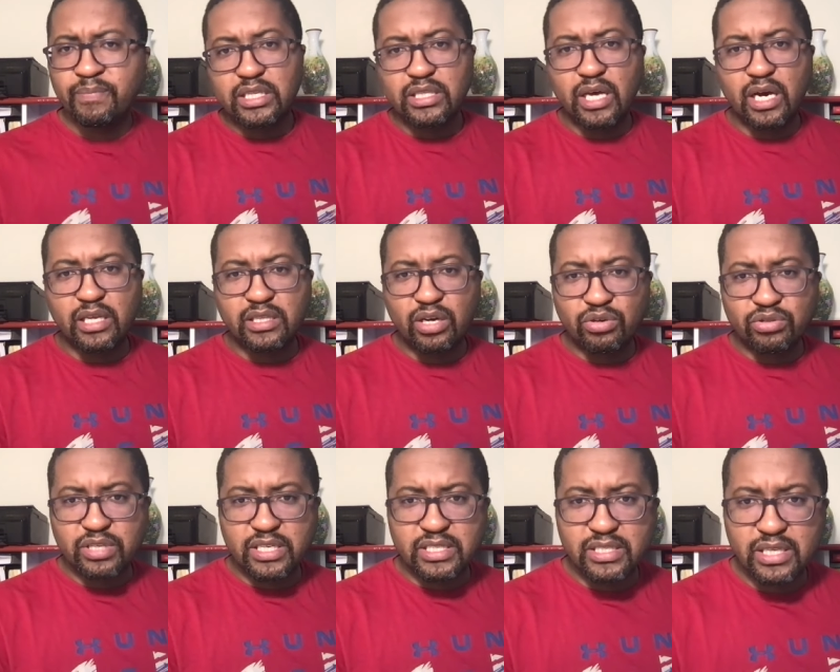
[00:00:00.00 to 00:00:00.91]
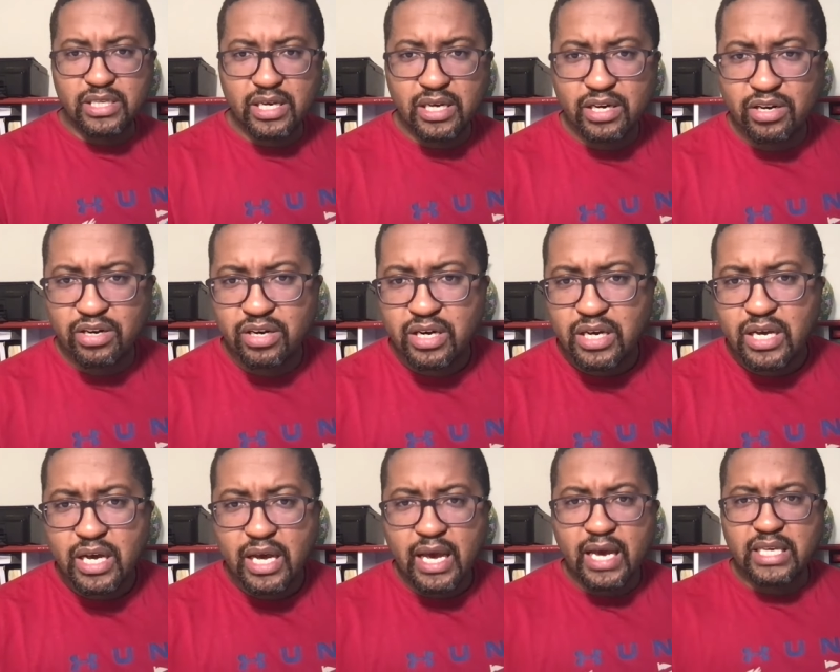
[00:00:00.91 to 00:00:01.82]
Dr. Autesserre
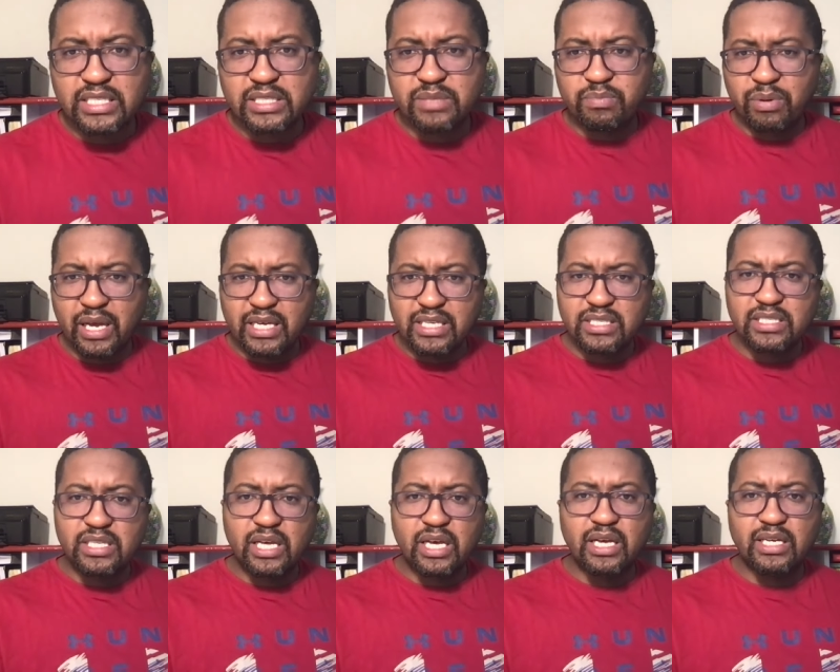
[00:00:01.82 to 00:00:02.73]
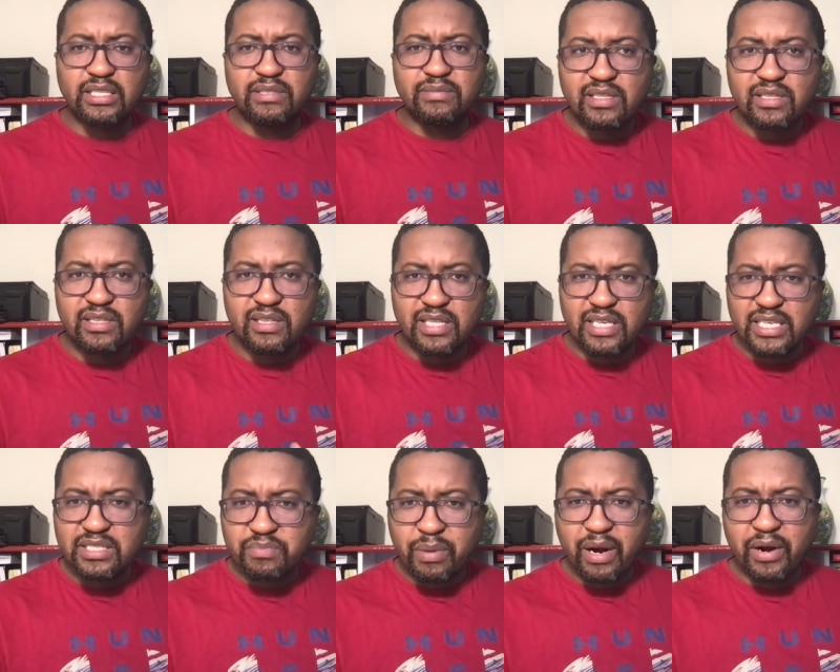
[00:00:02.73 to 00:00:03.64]
explains that
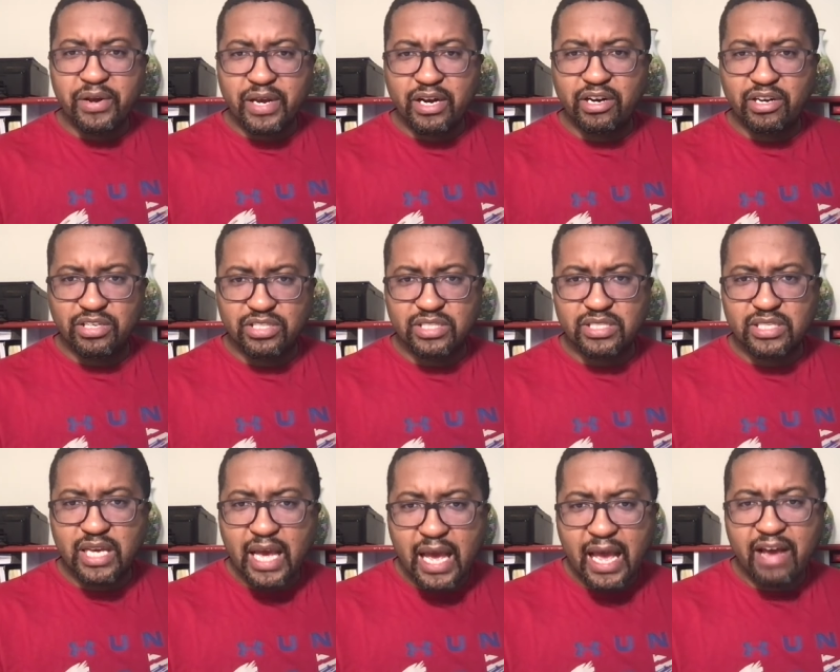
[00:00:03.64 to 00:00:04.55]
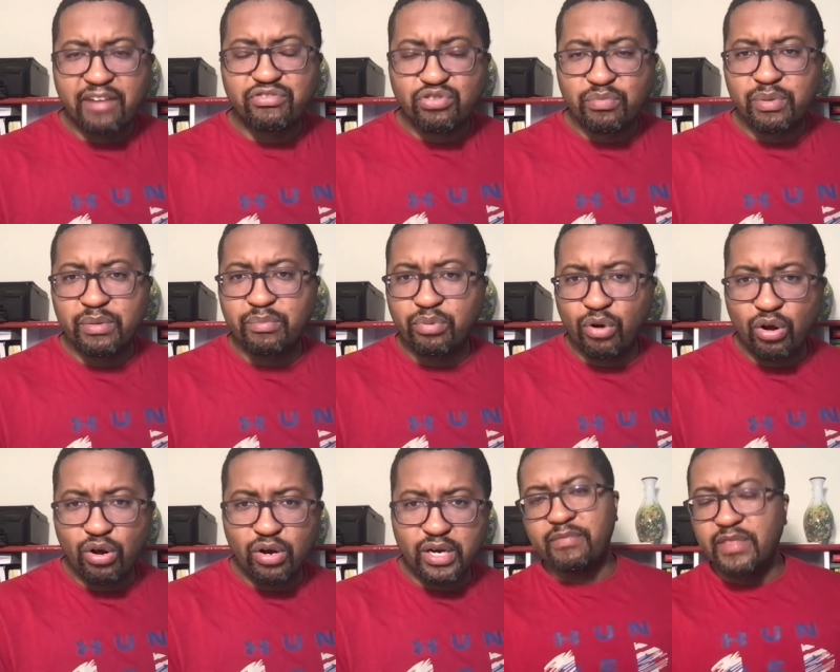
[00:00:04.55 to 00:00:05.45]
these barriers have to be broken.